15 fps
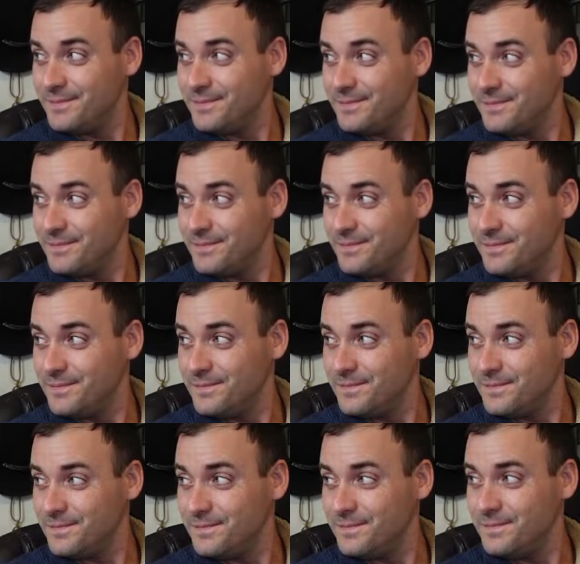
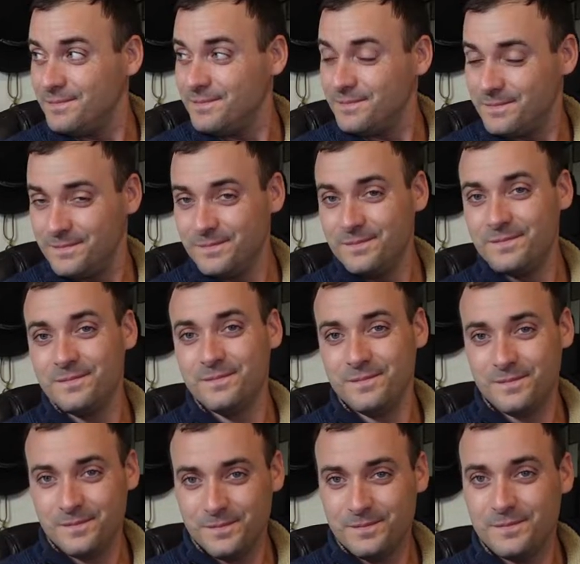
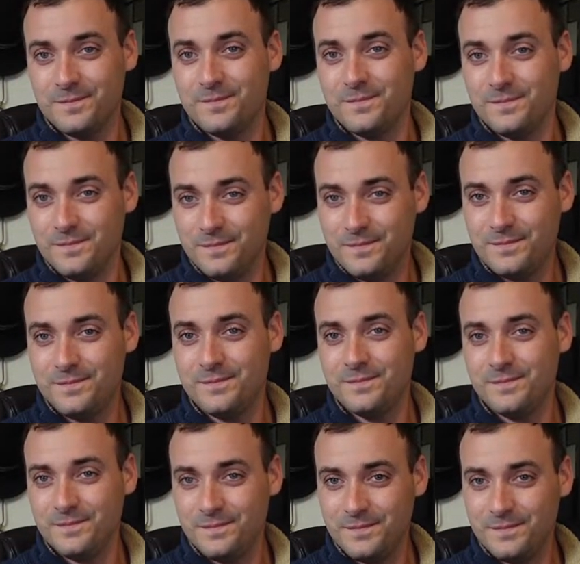
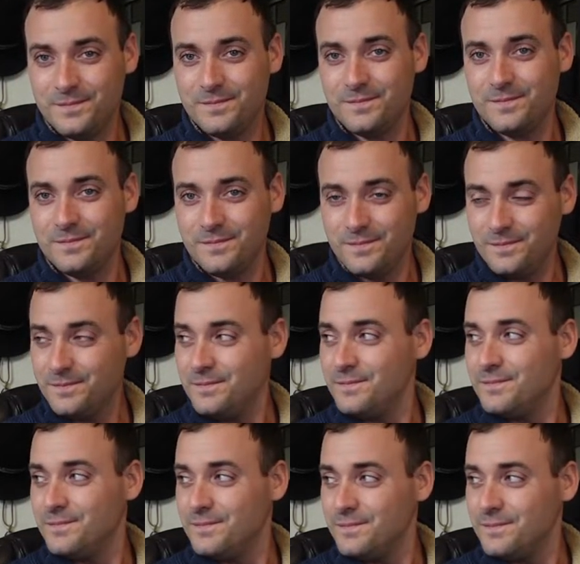
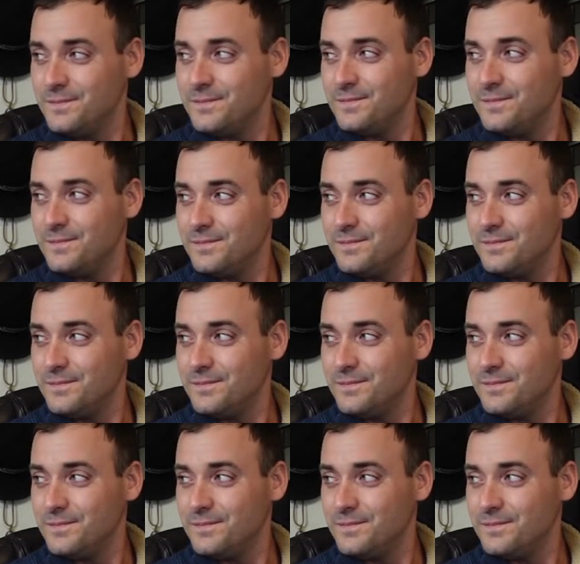[no speech]